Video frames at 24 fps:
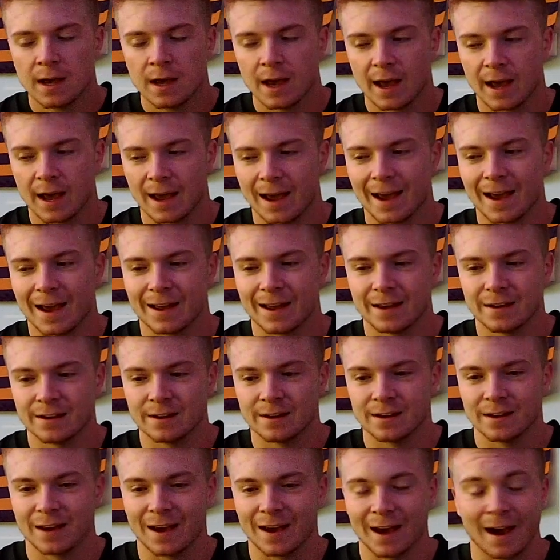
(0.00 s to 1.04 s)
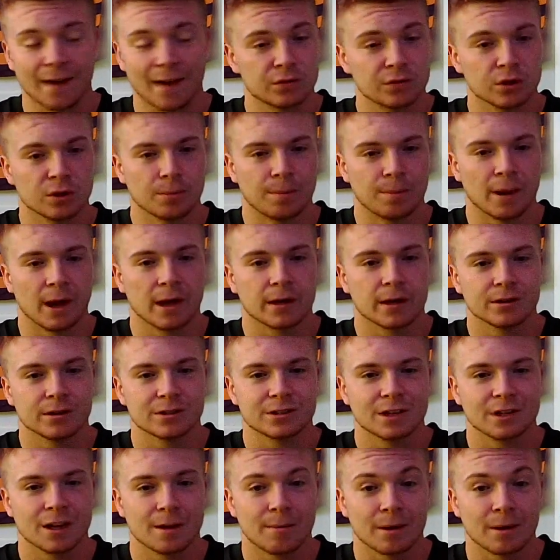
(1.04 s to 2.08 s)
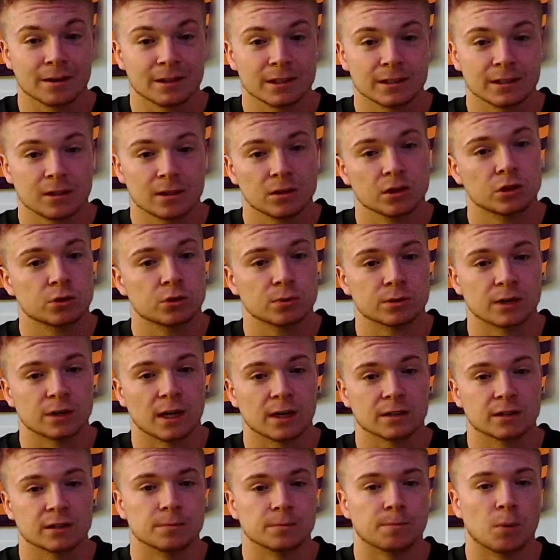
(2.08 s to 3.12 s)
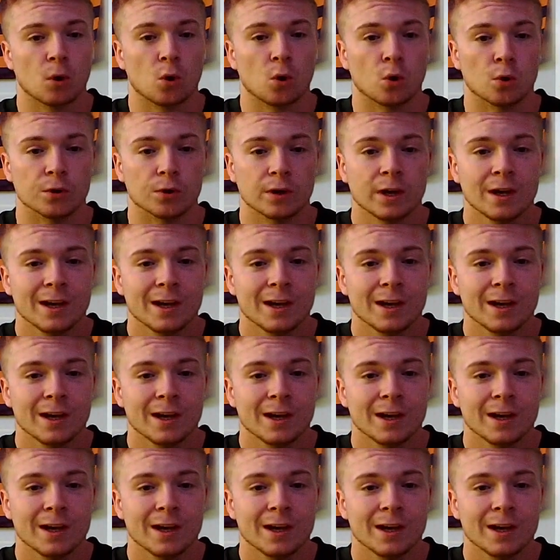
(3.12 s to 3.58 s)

And after the Packers game, I think that leash was honestly pulled.